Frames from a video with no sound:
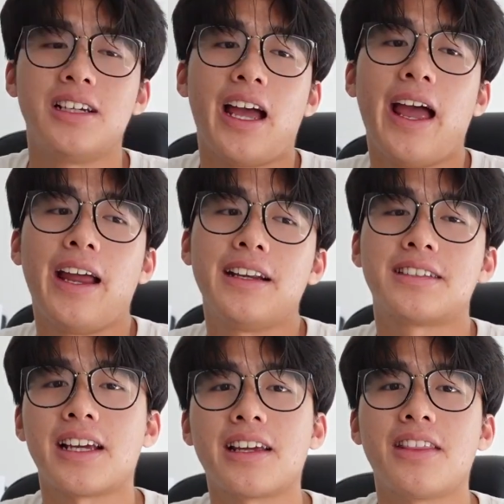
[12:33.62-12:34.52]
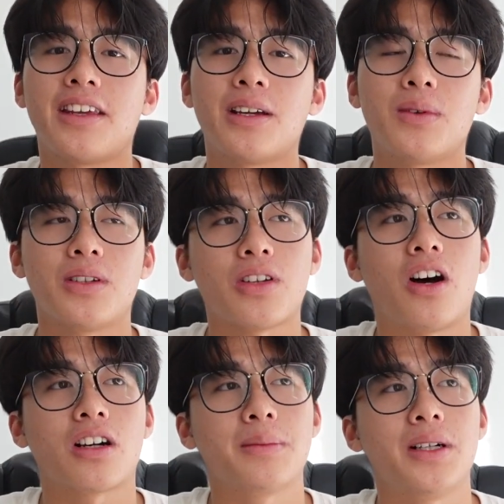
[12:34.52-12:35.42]
And the second thing I want to
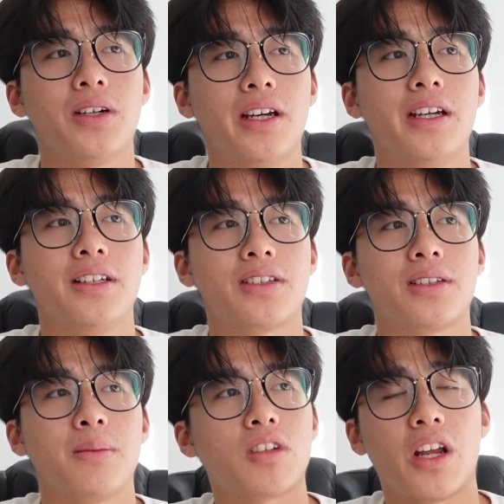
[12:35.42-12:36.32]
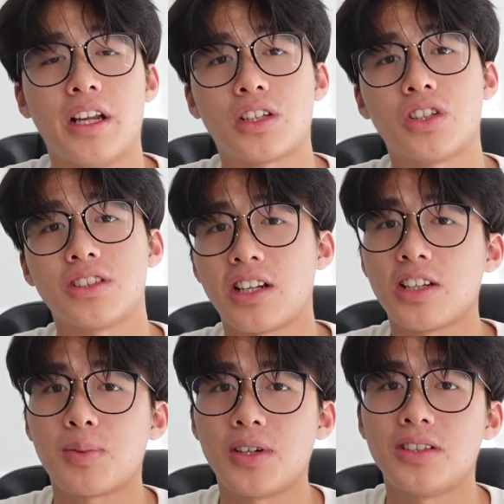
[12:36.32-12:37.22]
talk about is connections and
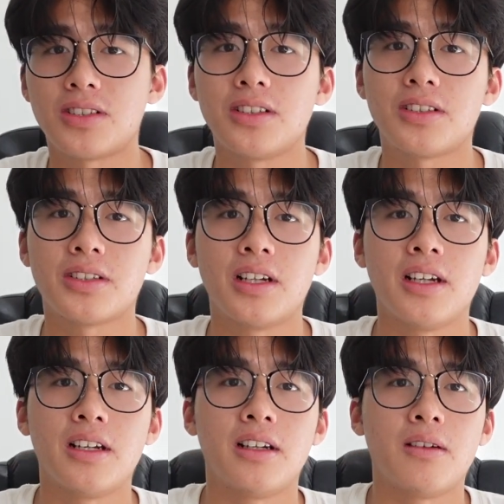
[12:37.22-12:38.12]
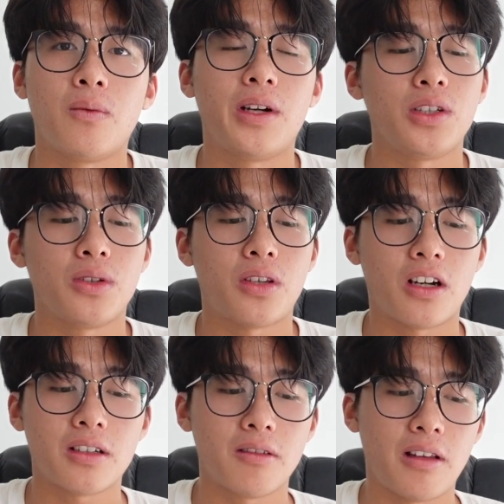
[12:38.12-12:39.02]
experiences. When you
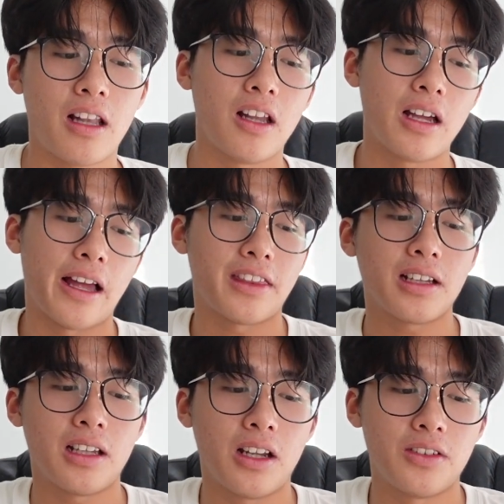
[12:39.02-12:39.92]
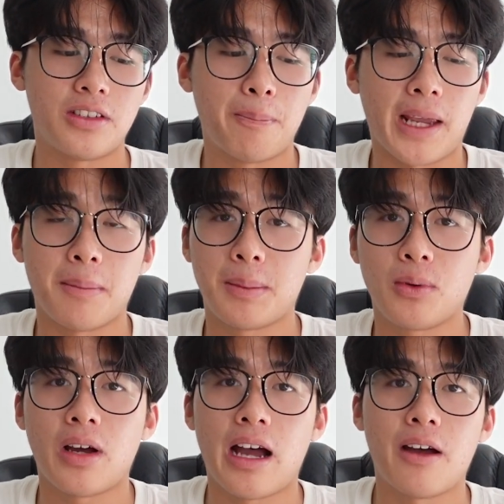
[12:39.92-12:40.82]
talk I think a lot of debate
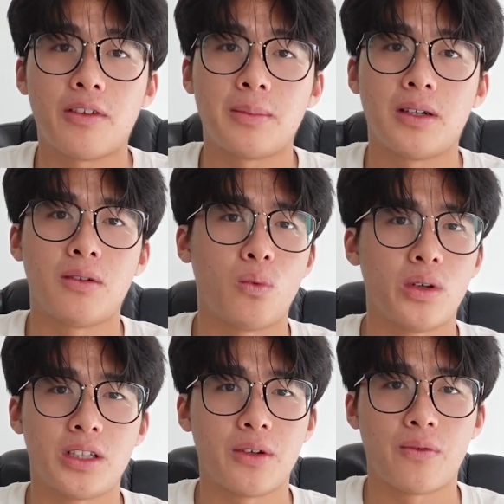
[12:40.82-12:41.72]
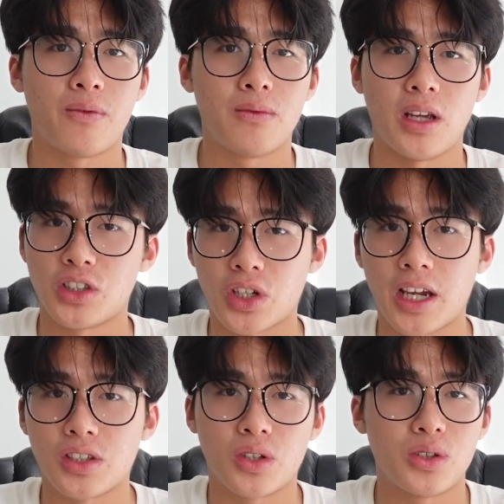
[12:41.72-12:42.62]
people have about whether
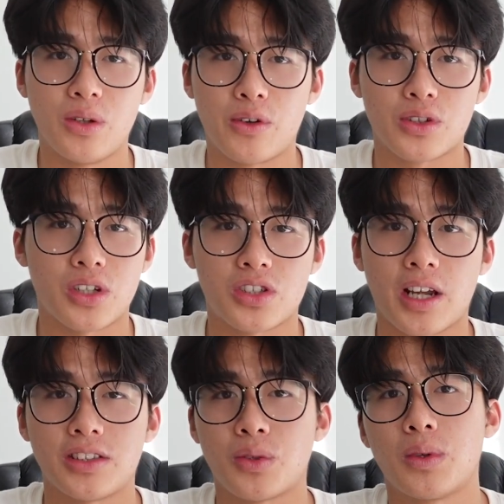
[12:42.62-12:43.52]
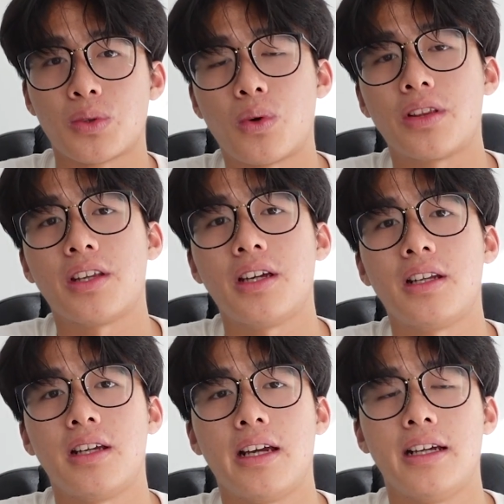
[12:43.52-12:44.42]
education or university education was worth
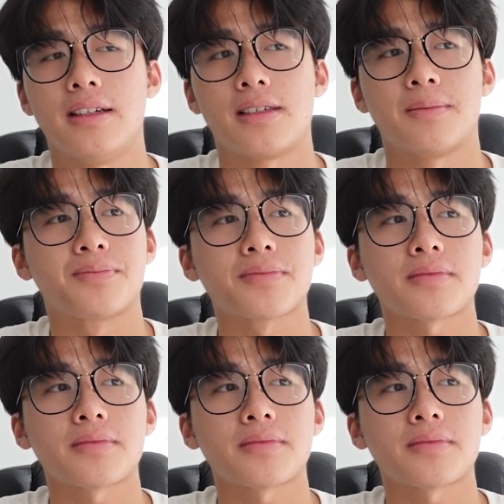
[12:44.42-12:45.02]
it is